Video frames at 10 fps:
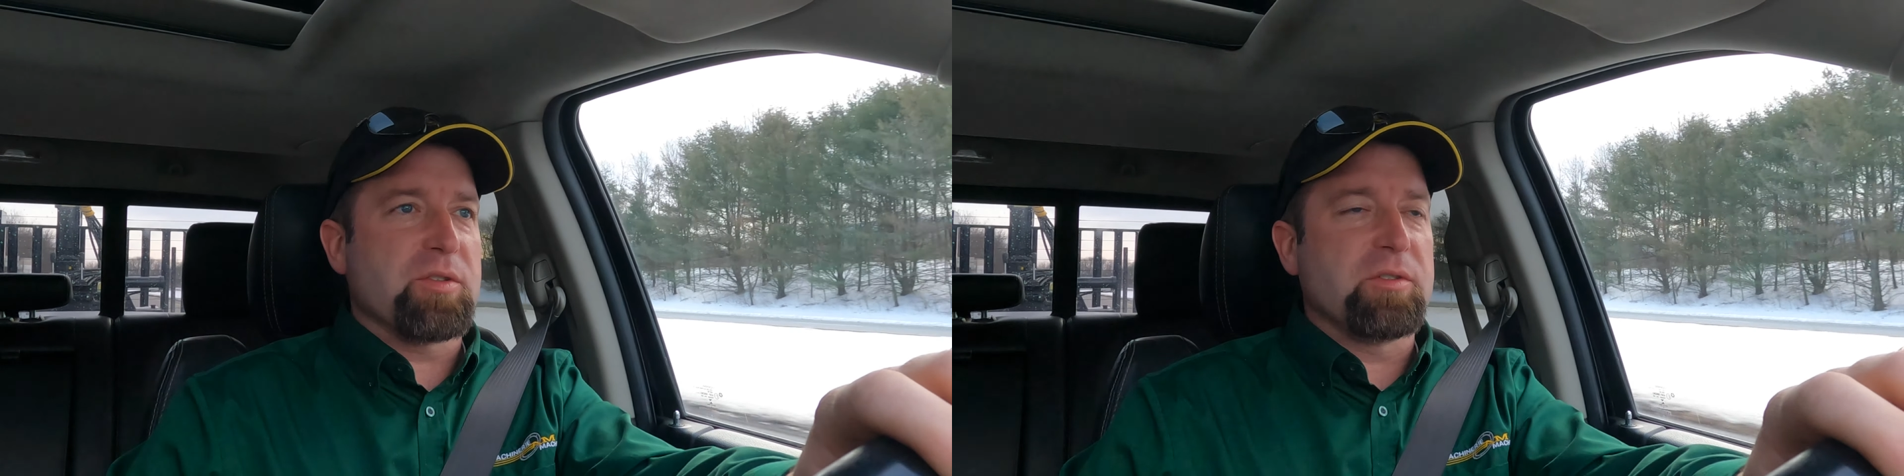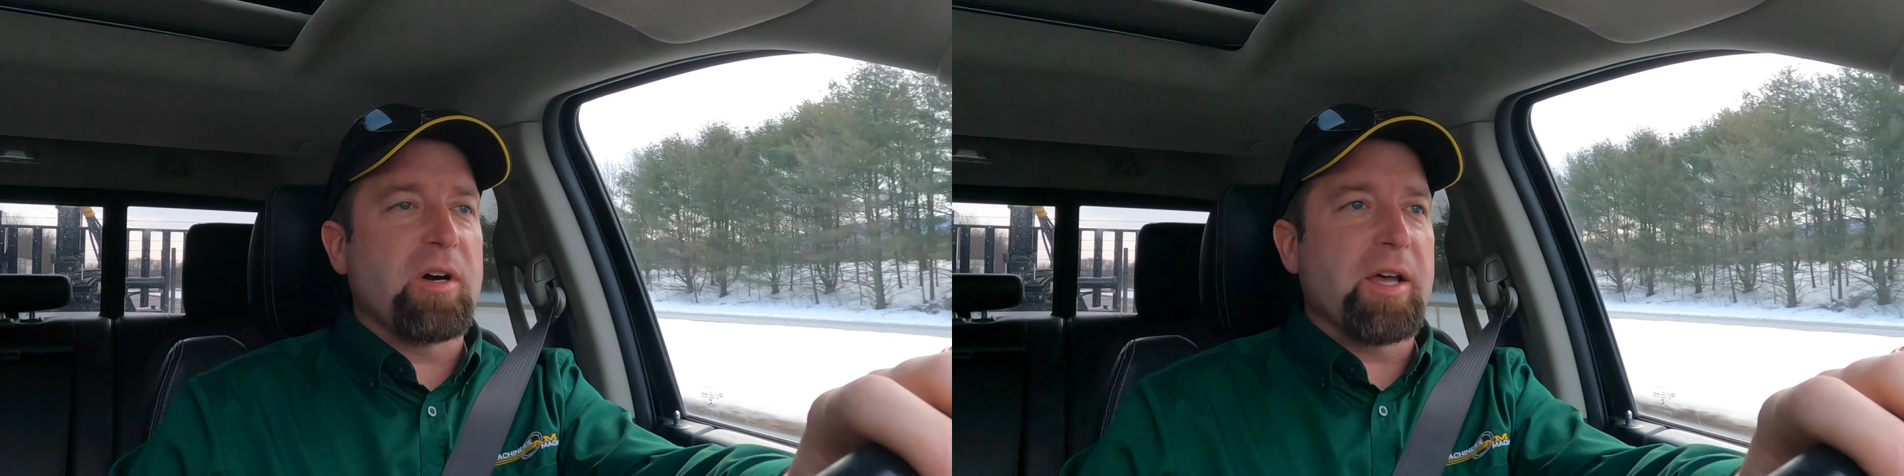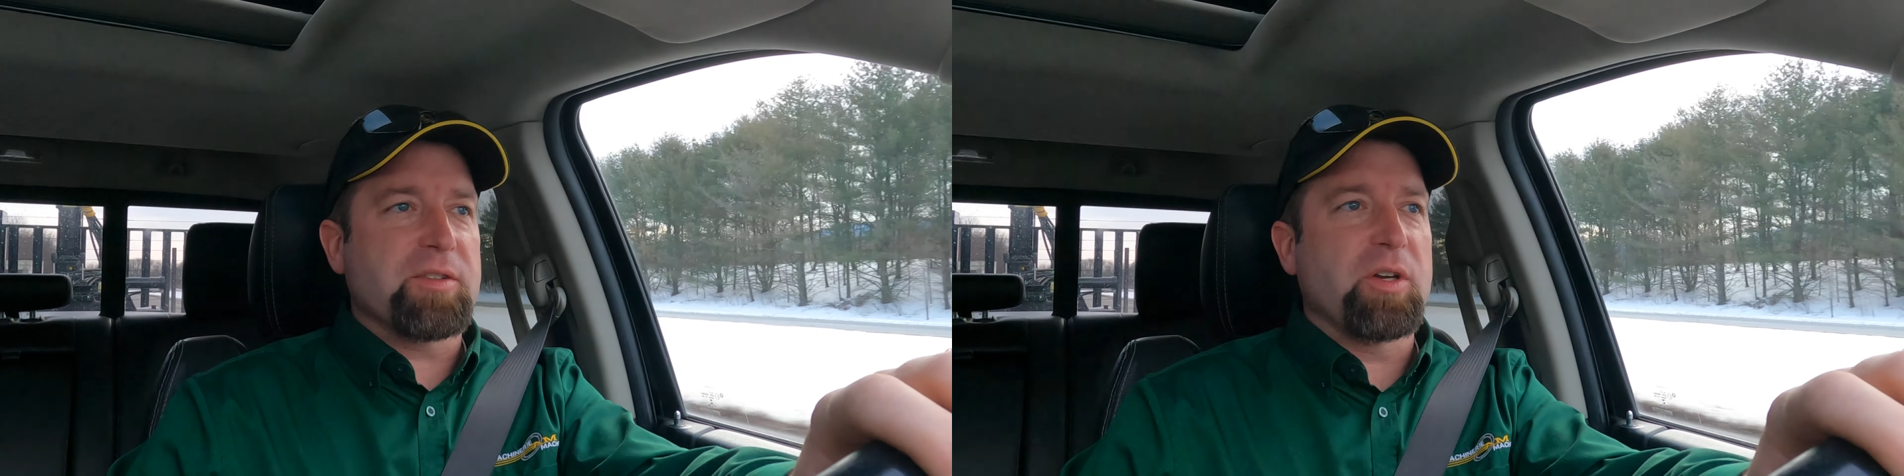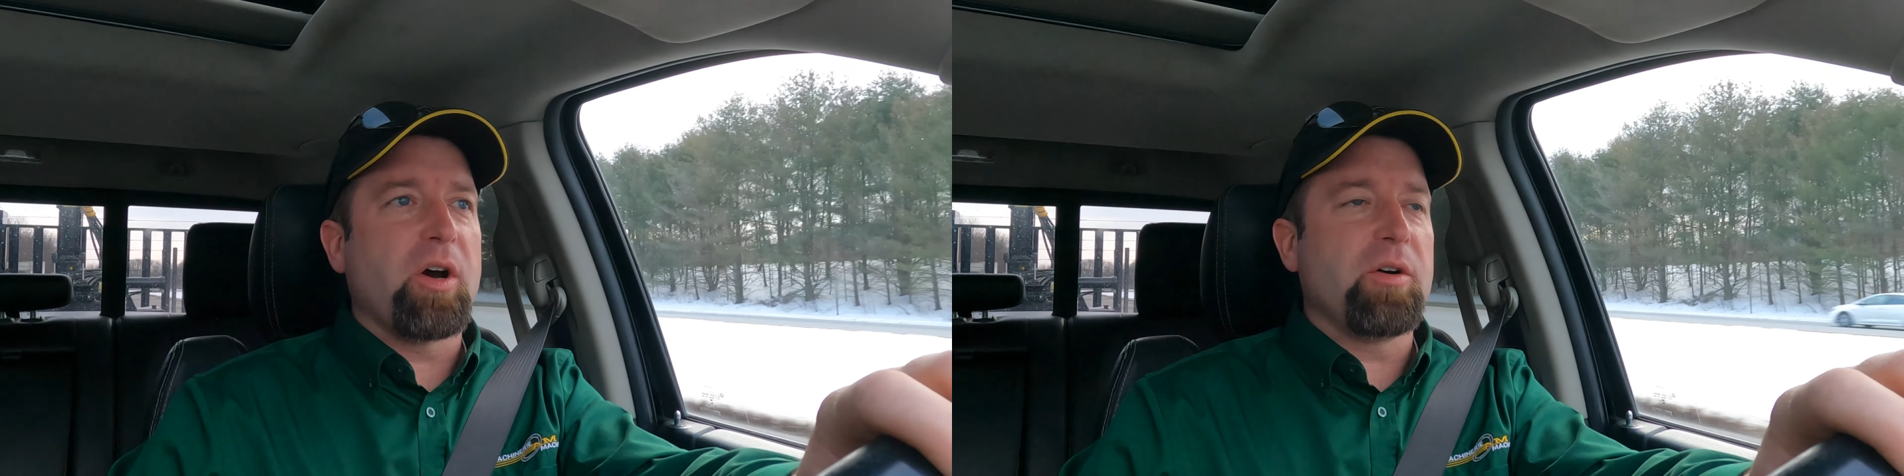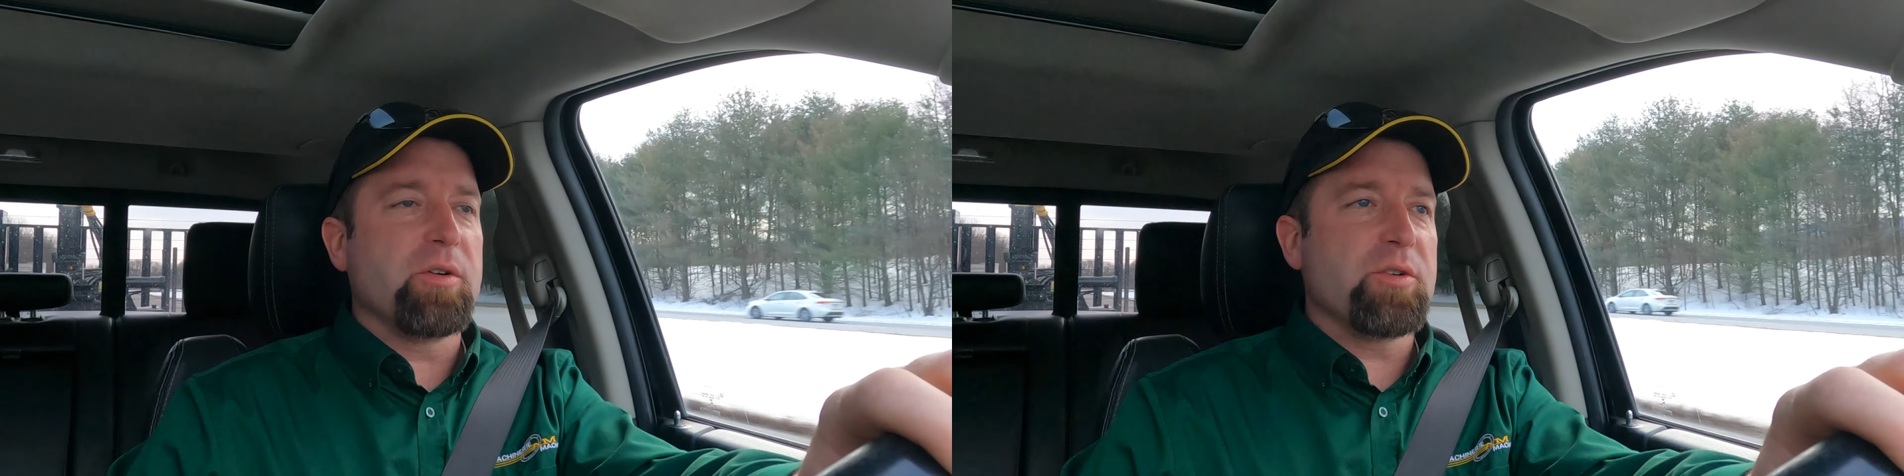is a lot
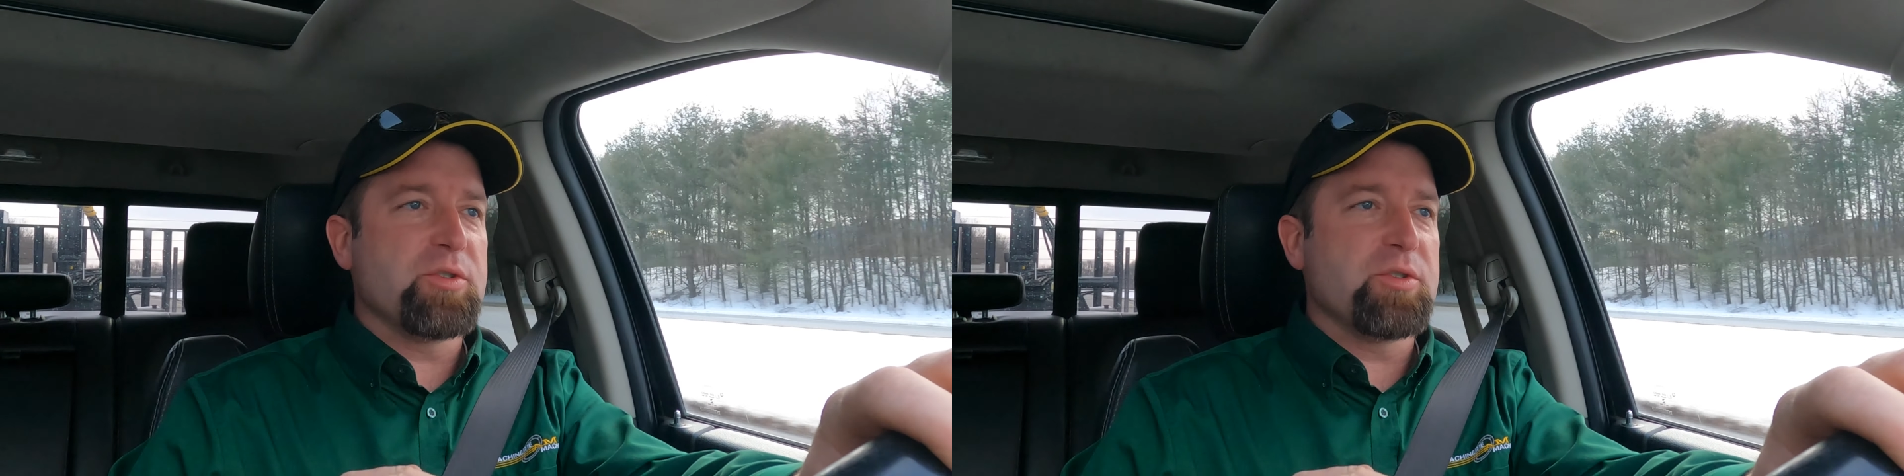taller,